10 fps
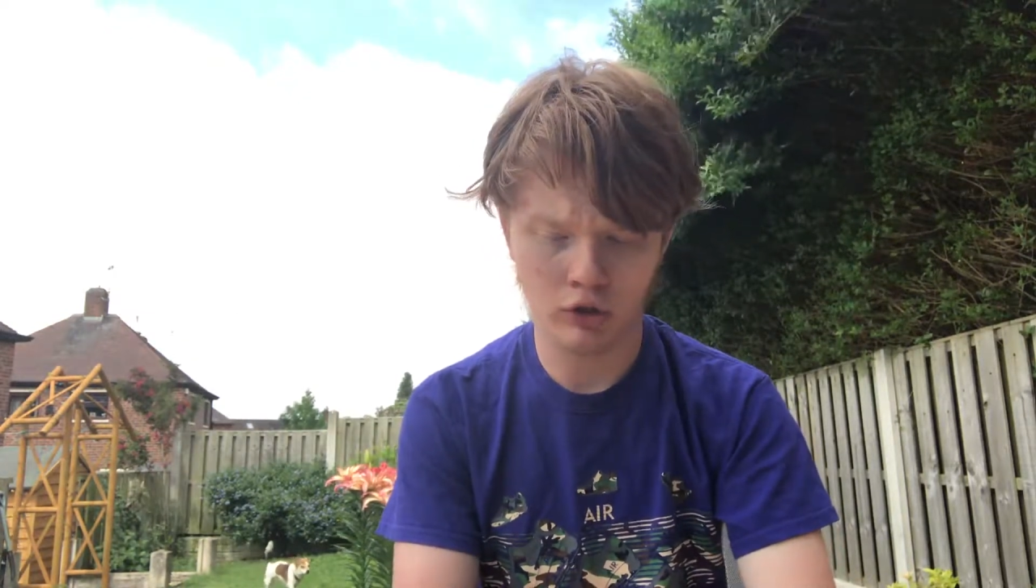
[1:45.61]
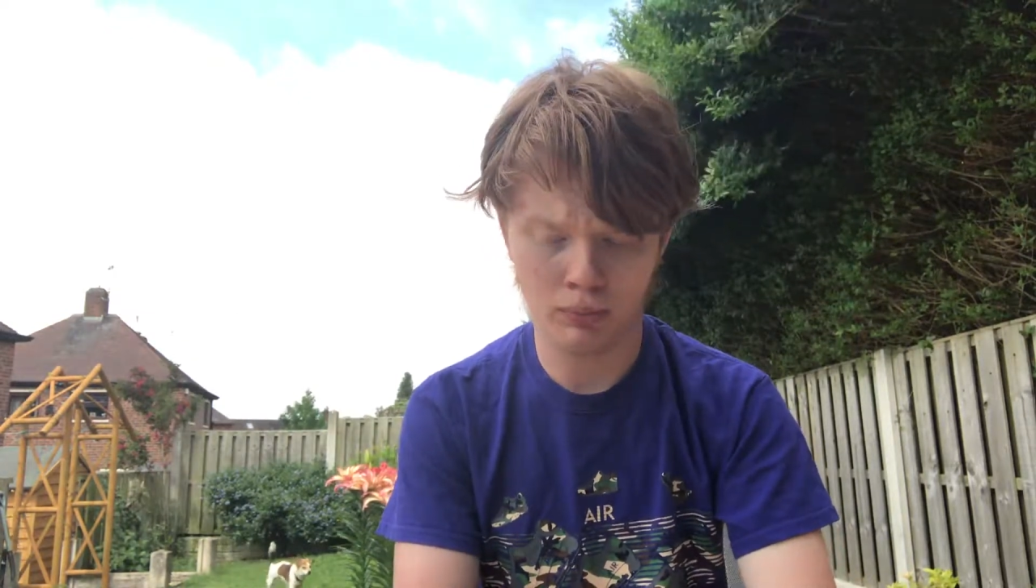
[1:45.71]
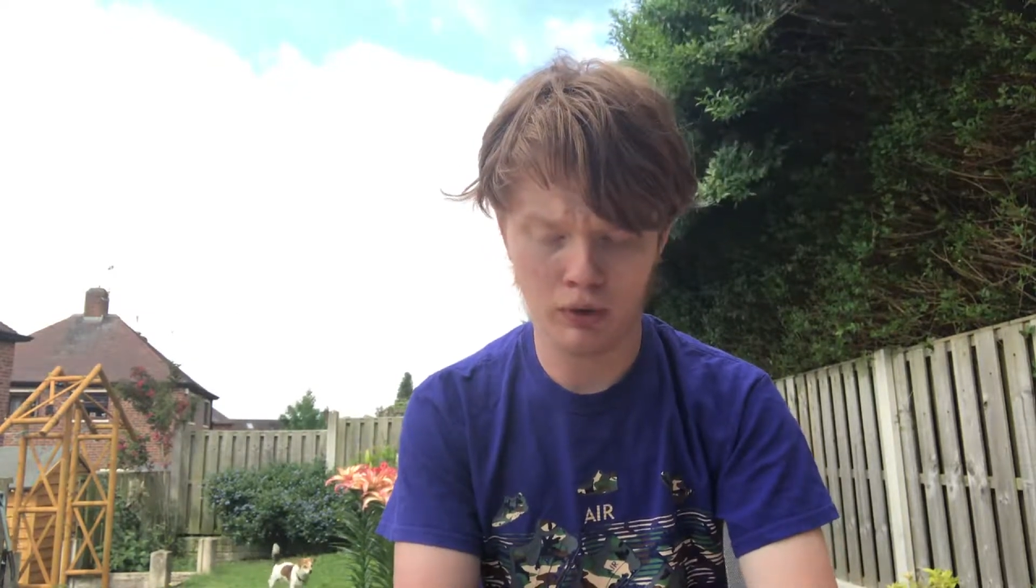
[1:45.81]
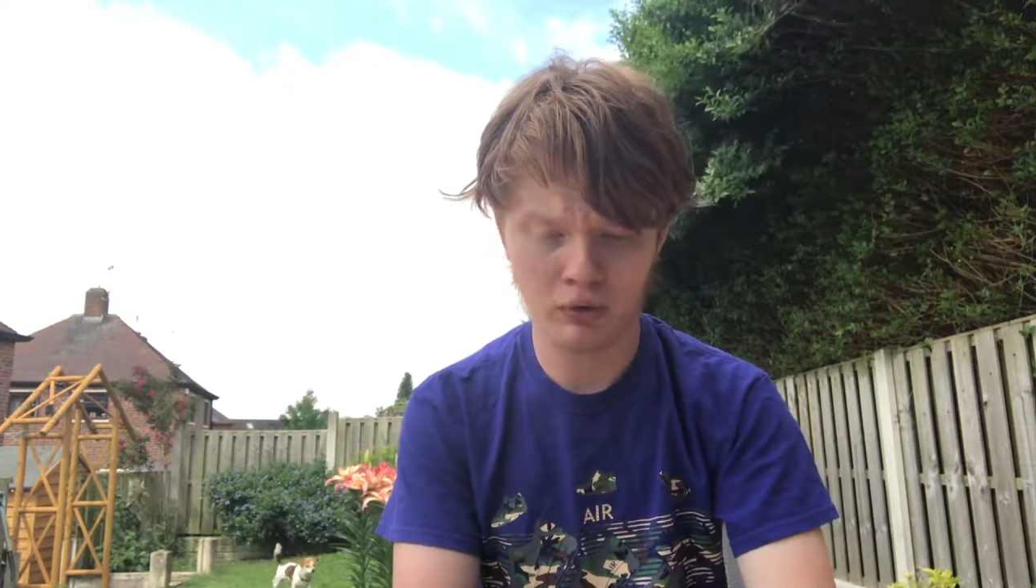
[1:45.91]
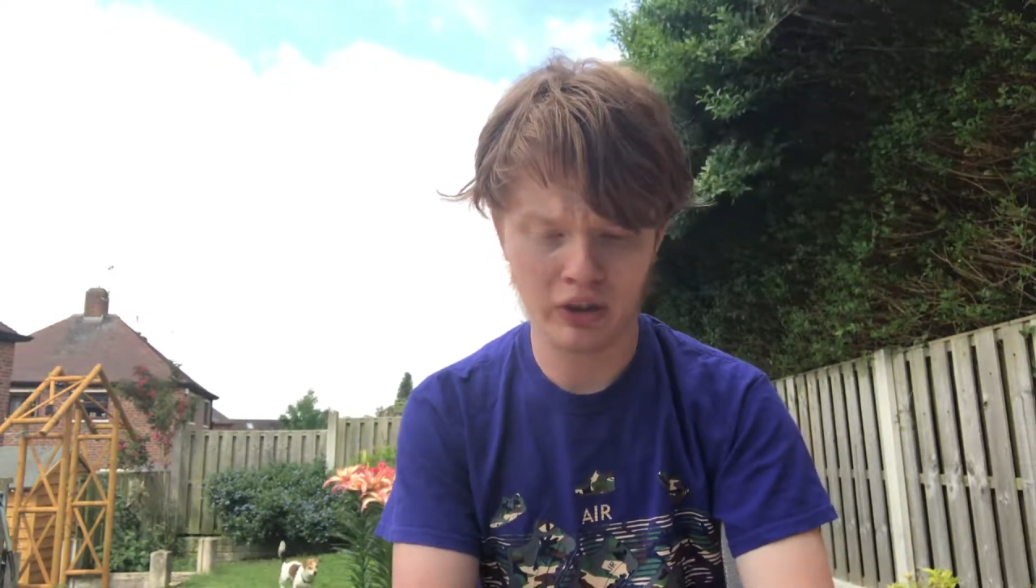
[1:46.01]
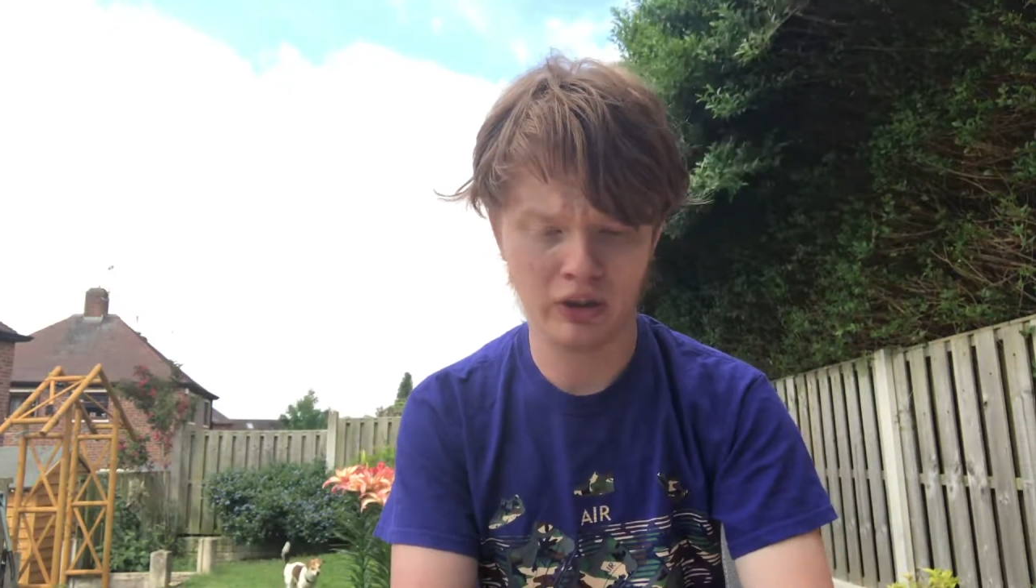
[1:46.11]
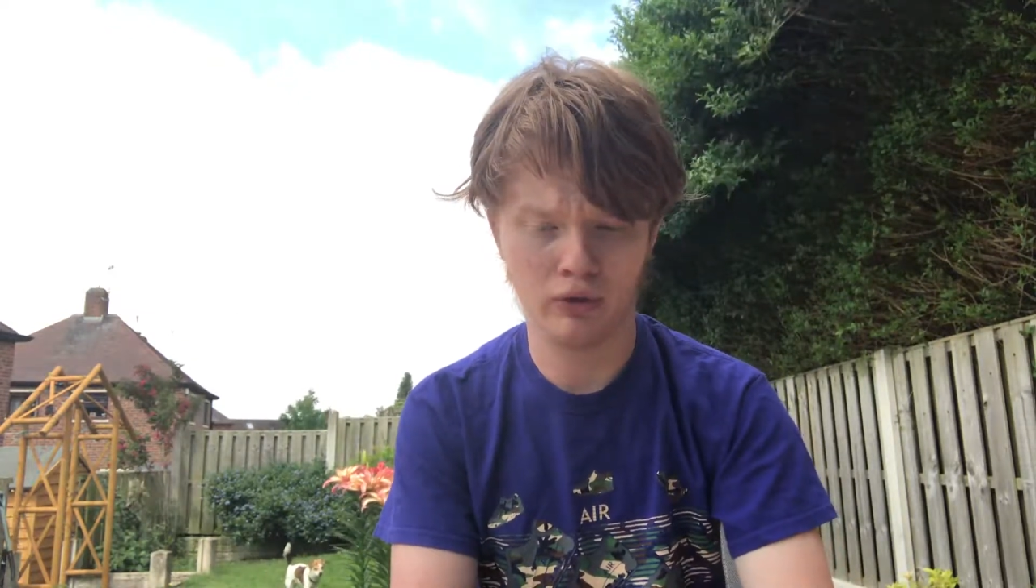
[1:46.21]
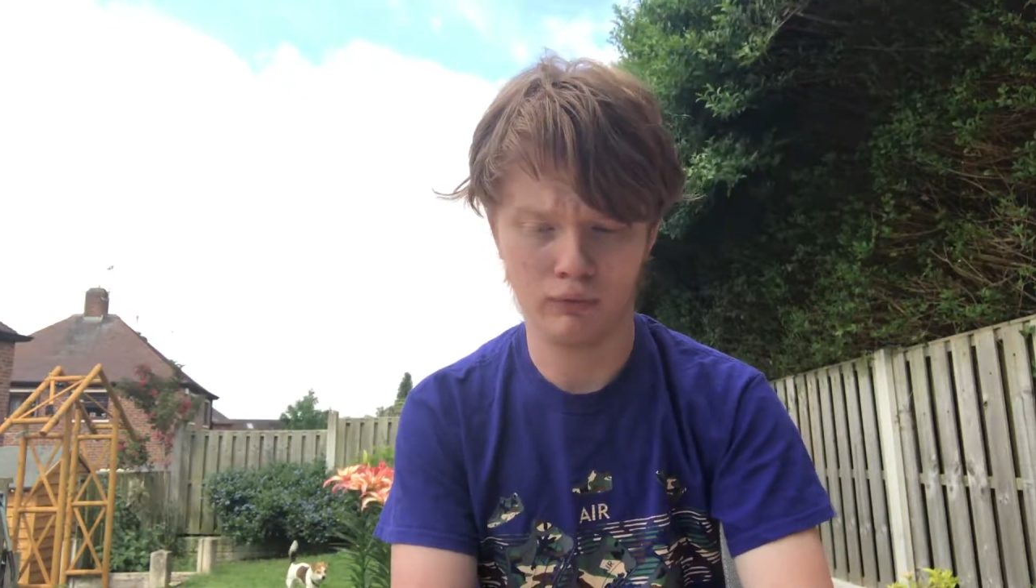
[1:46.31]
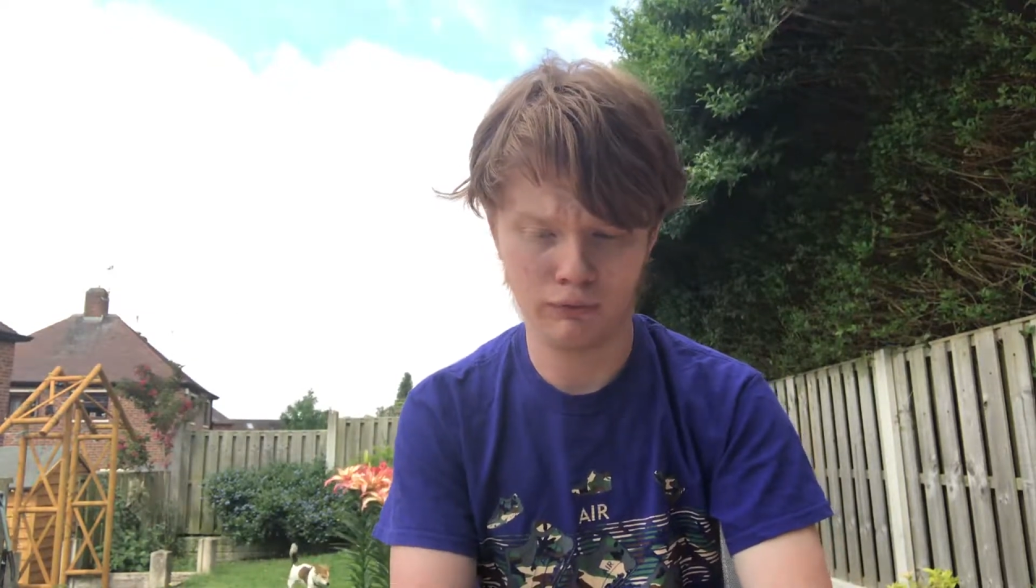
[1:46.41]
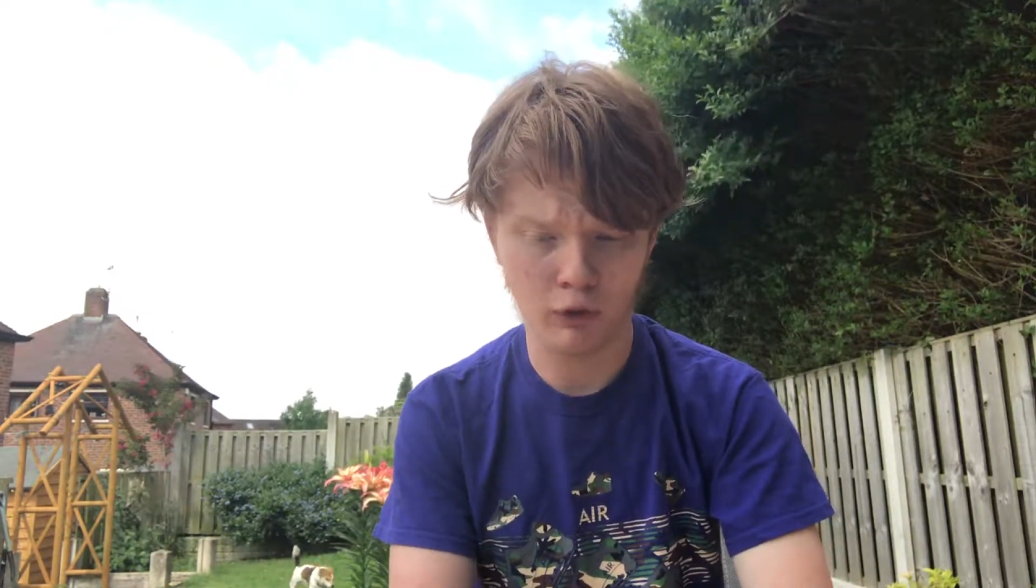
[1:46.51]
uploading
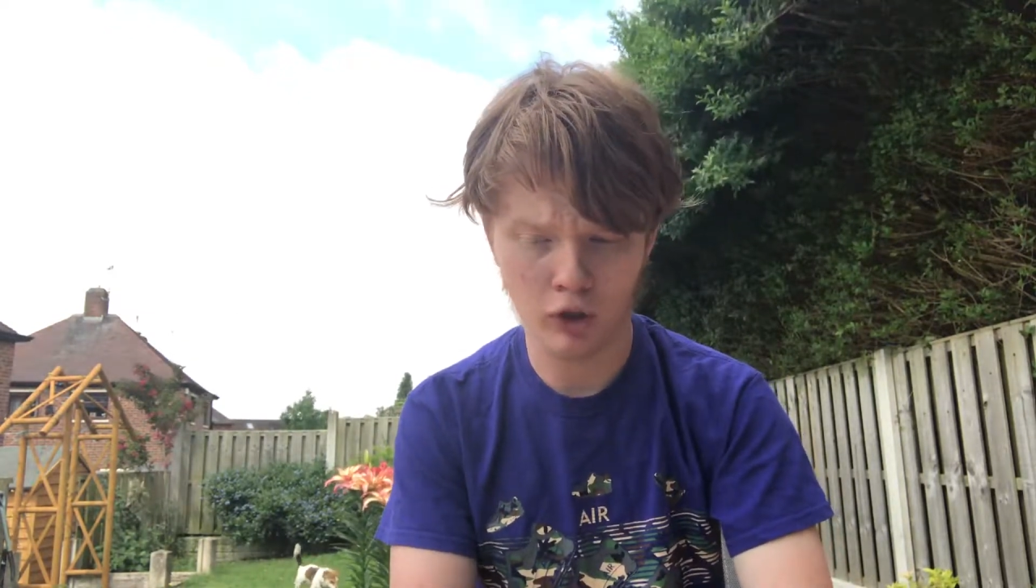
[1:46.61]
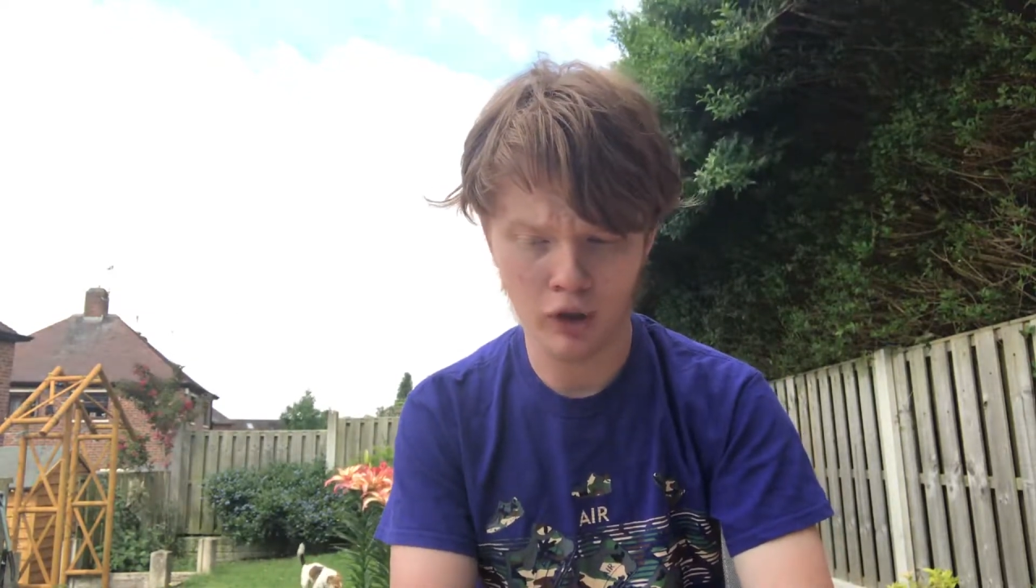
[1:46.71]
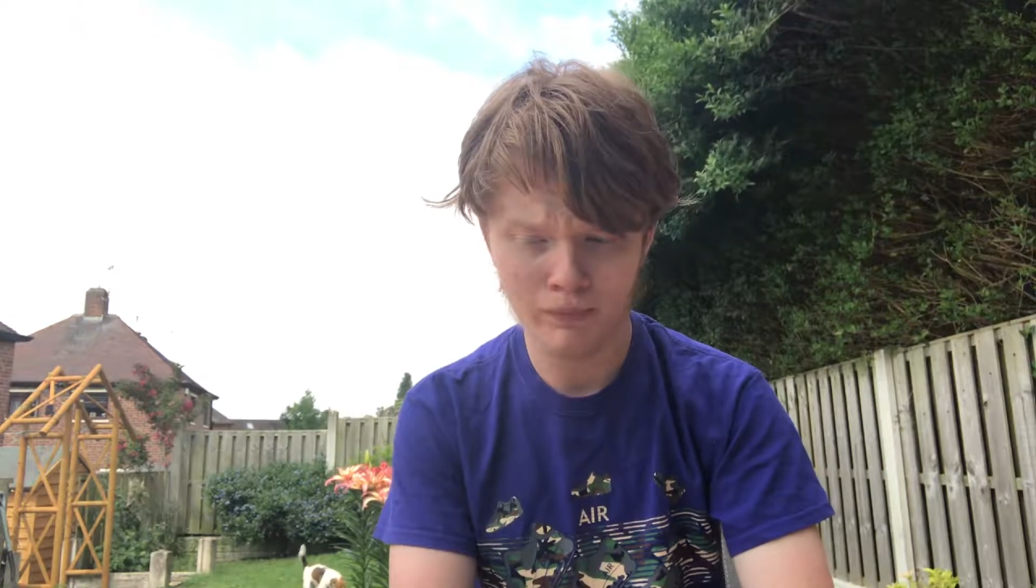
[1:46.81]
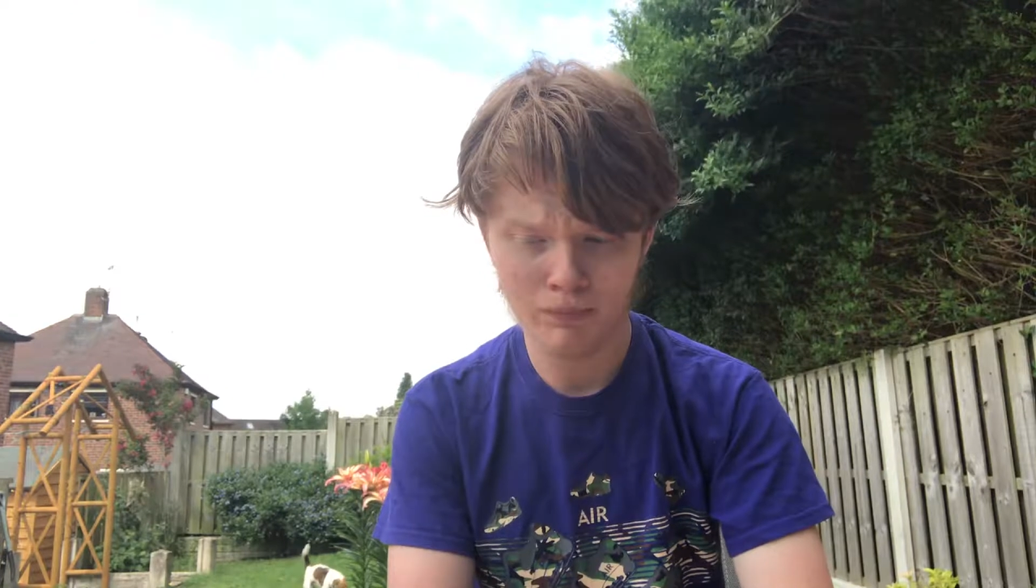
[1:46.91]
4.